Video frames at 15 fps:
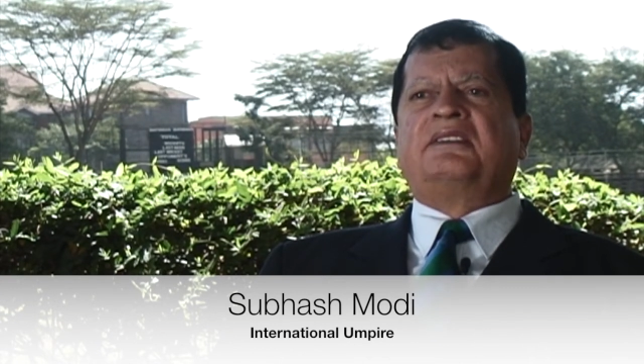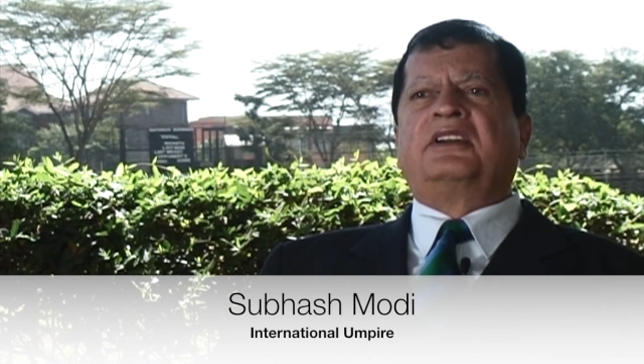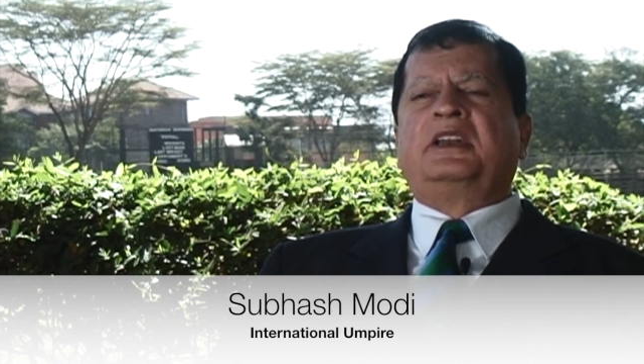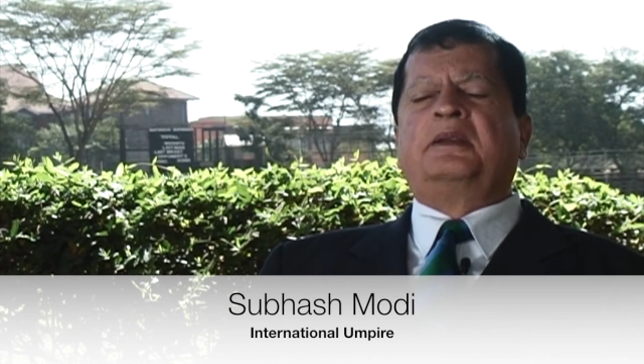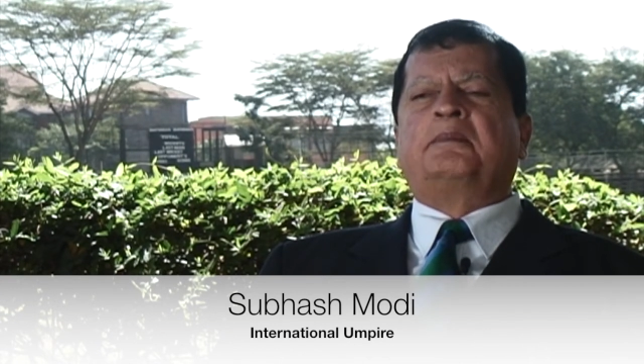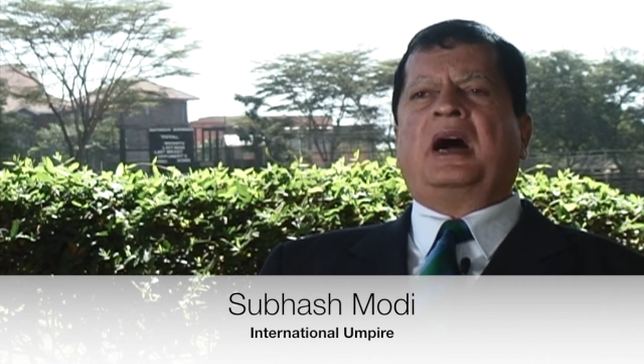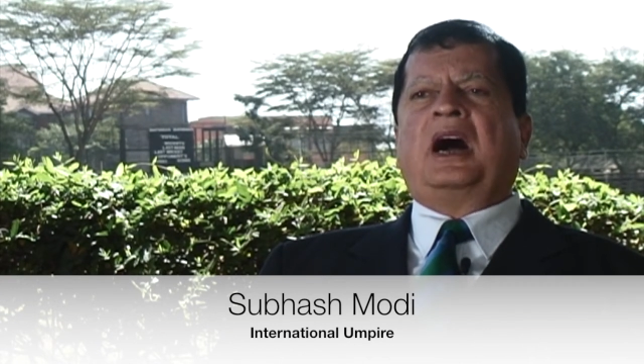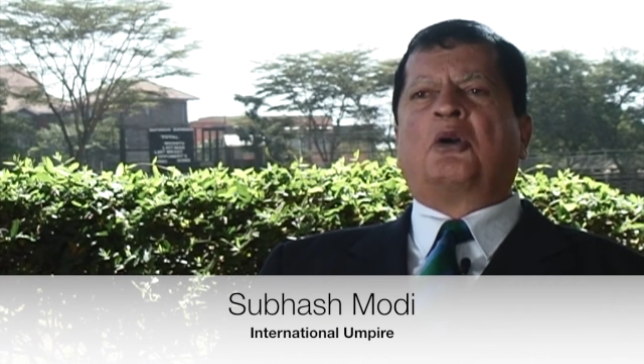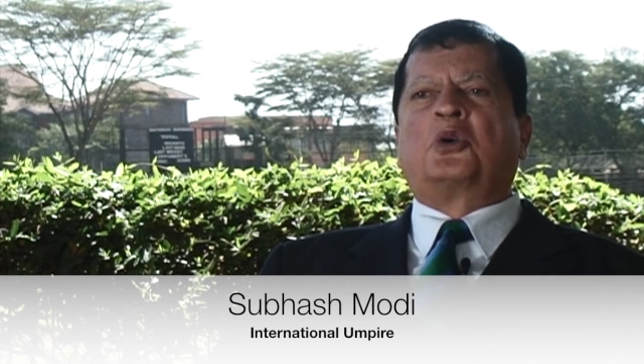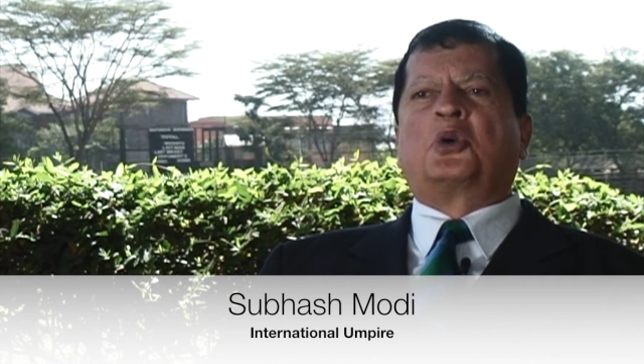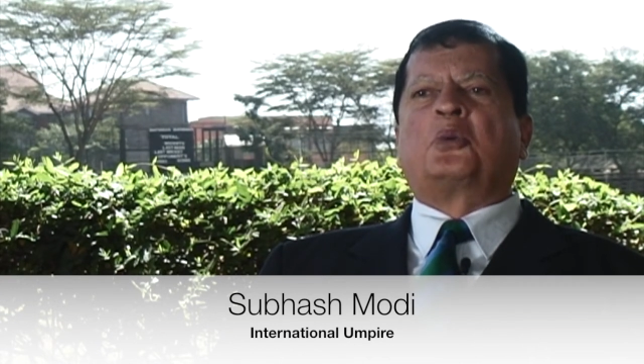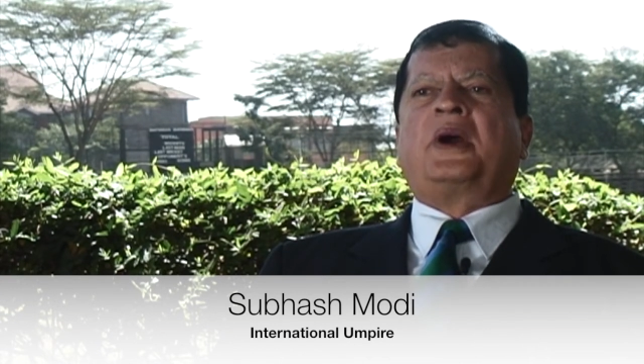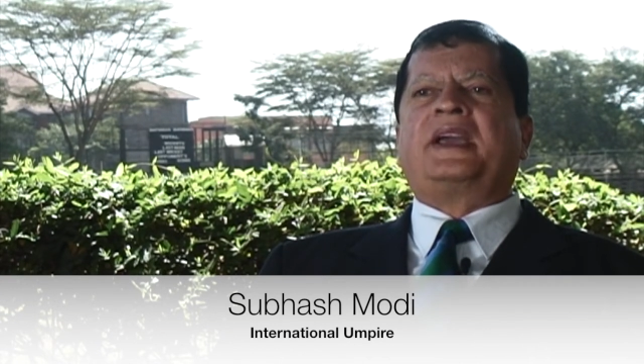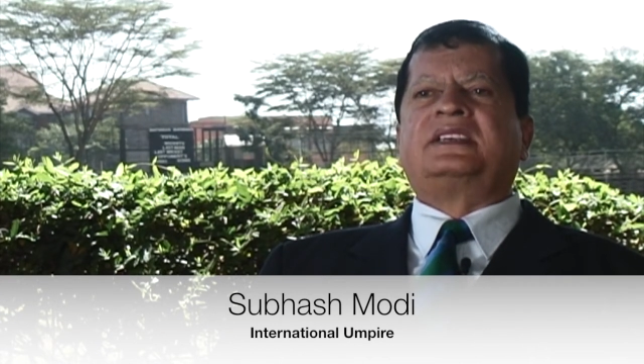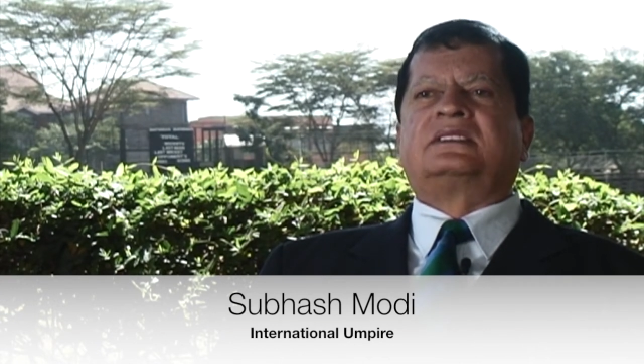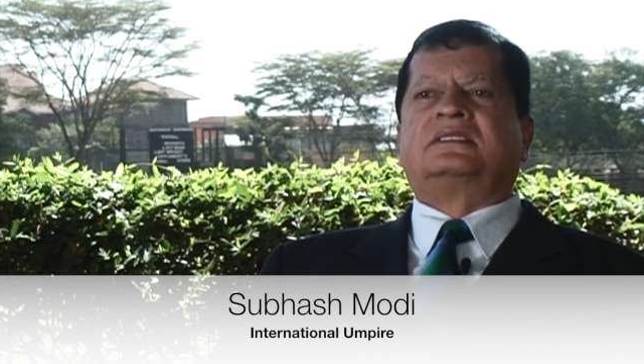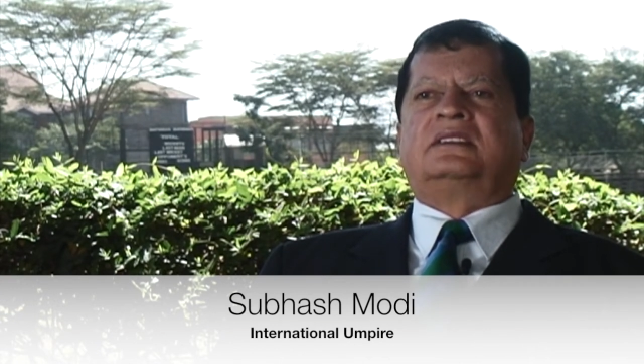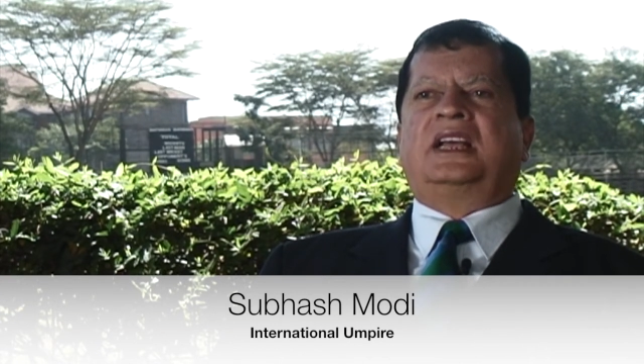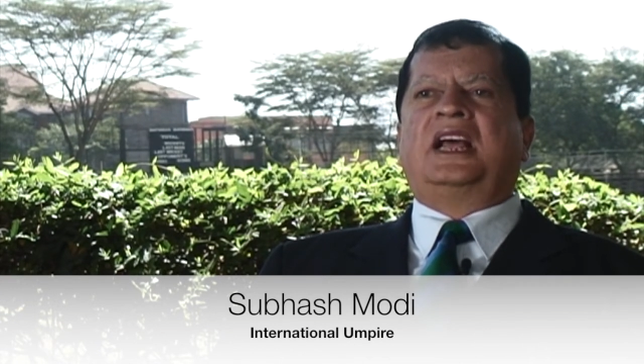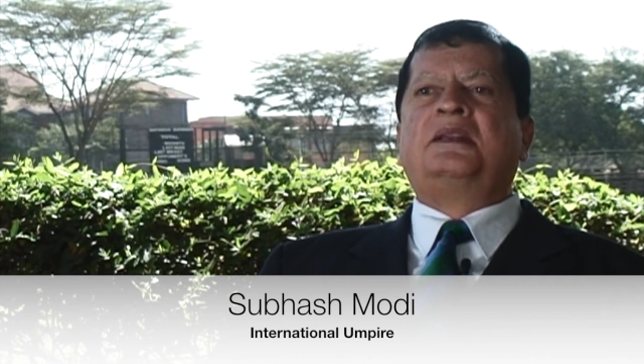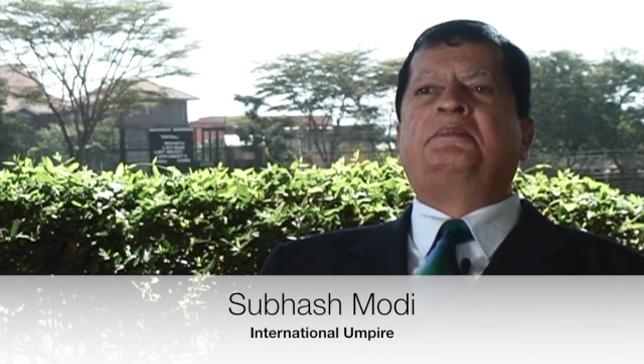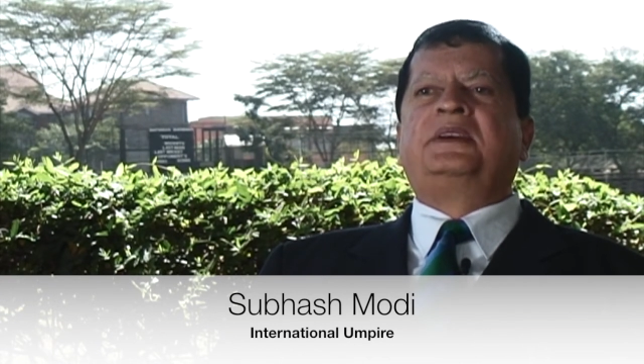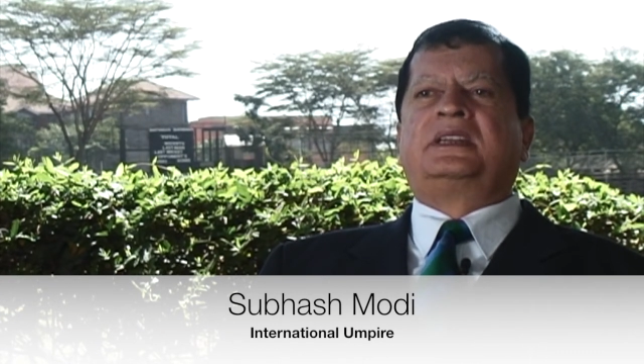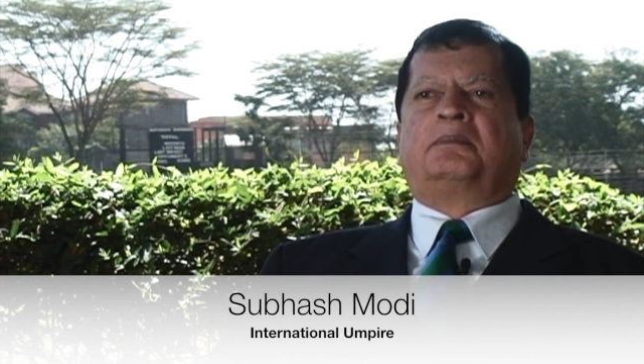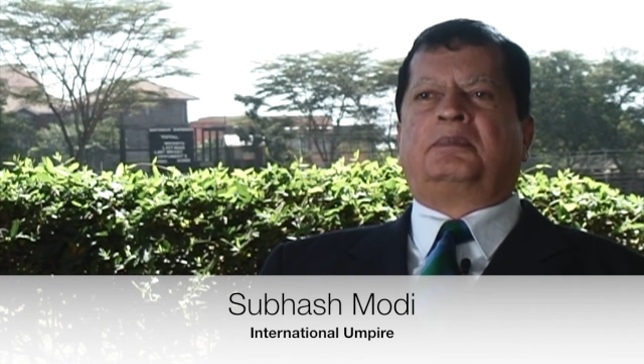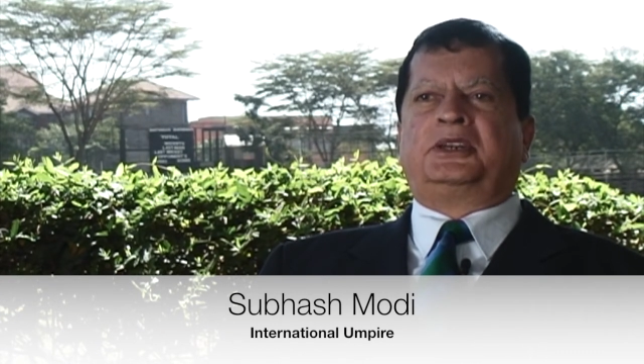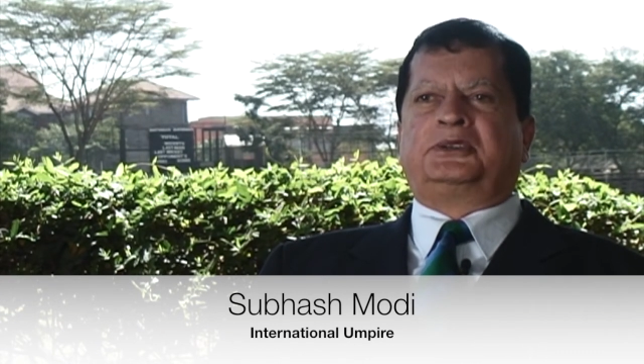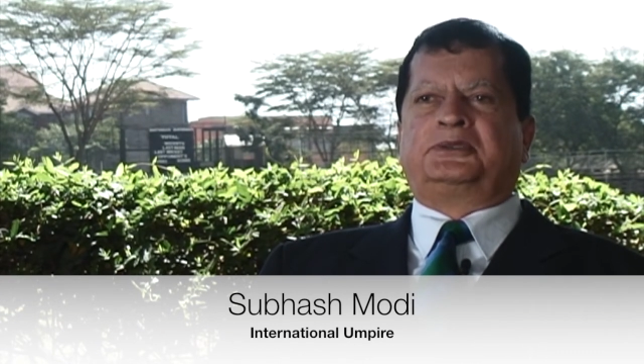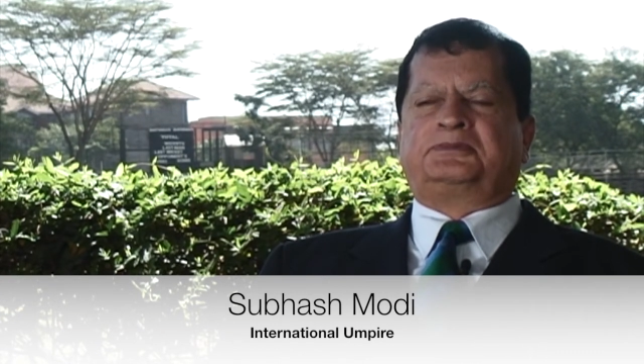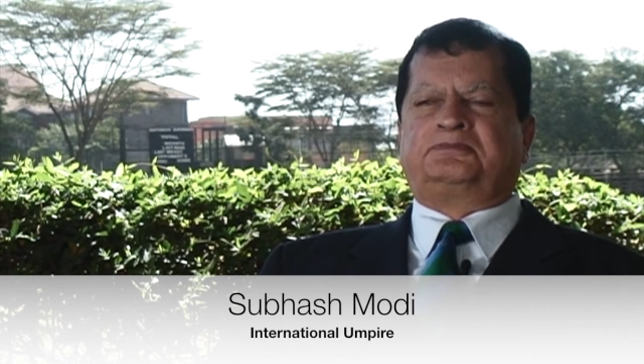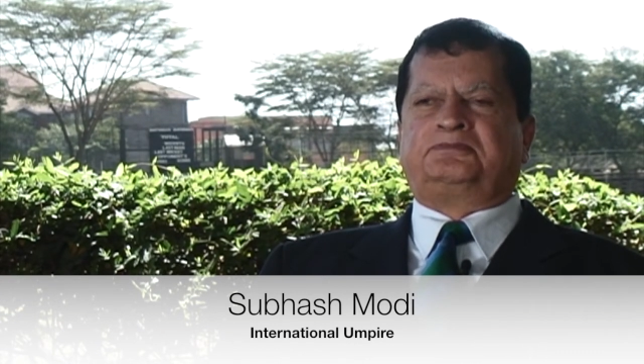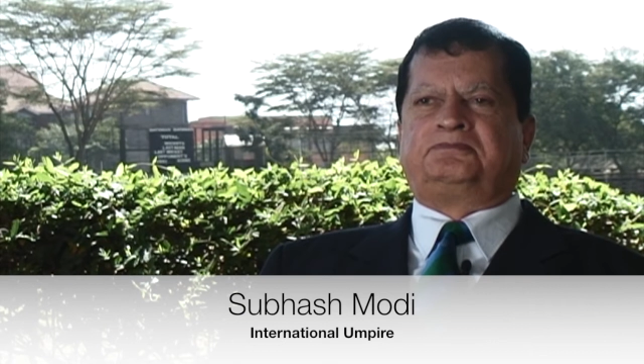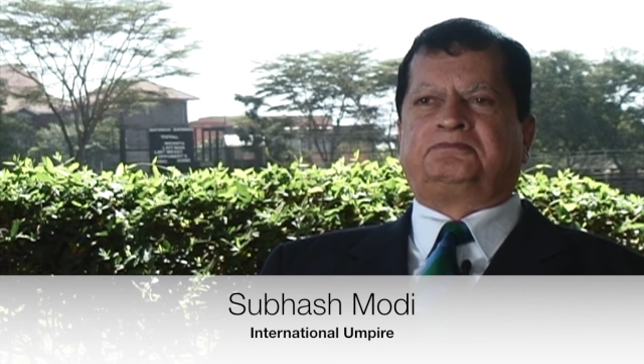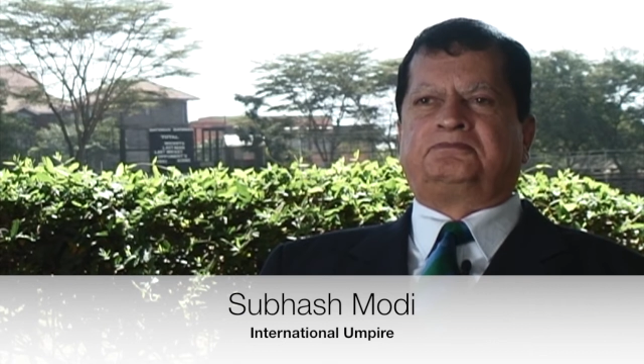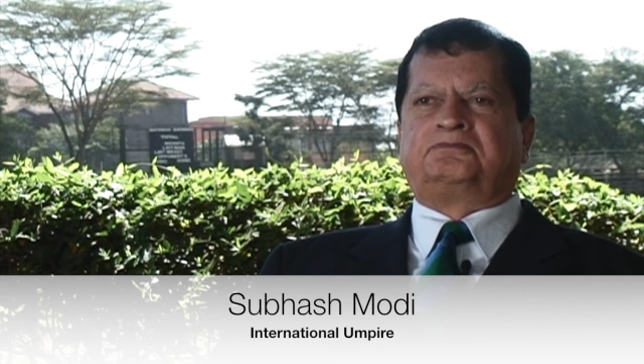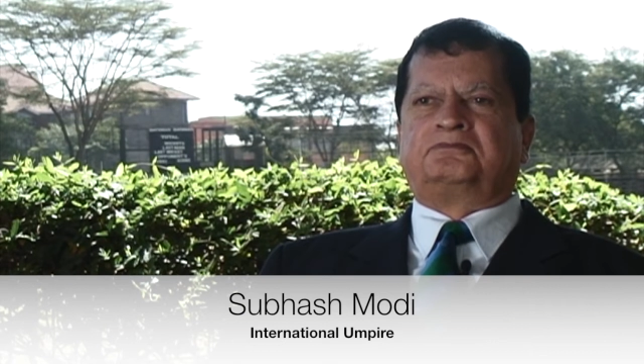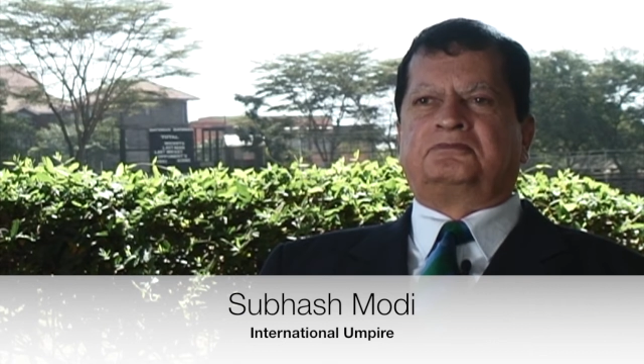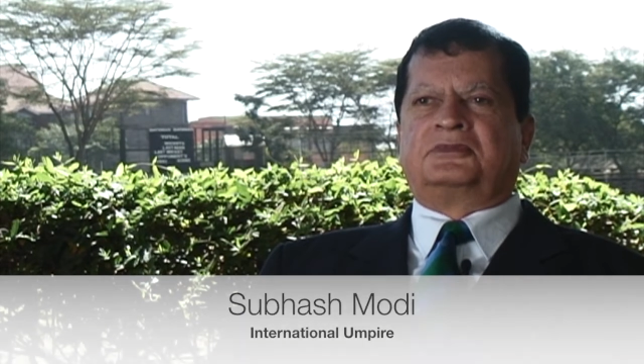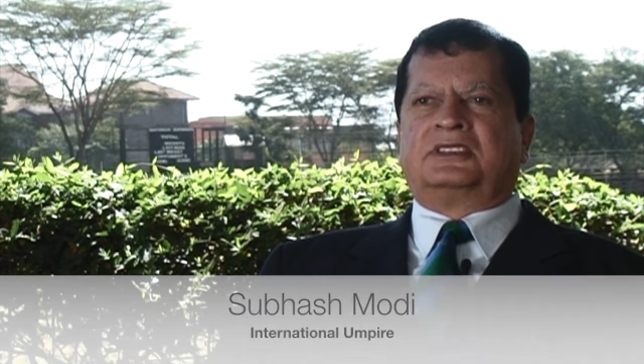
These days, if you give a batsman out LBW,